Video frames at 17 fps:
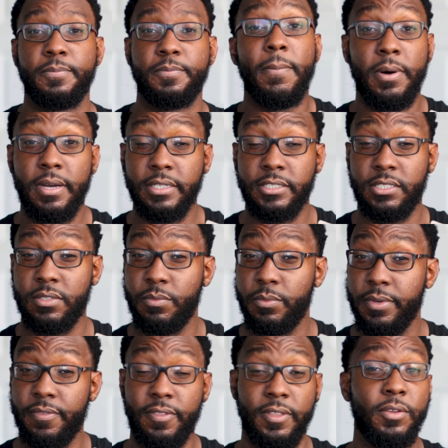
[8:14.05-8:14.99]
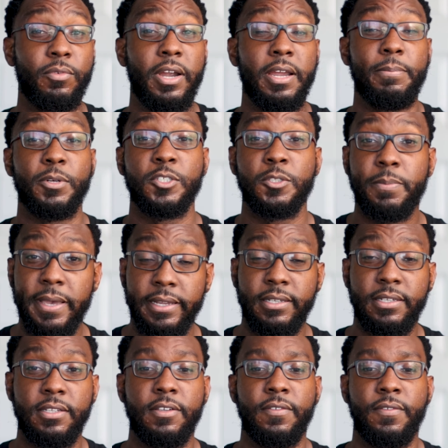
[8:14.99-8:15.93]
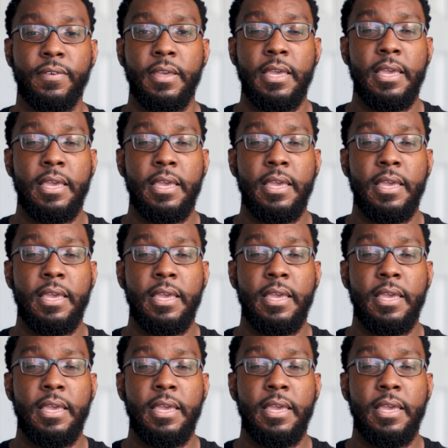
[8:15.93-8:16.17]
But with the right perspective,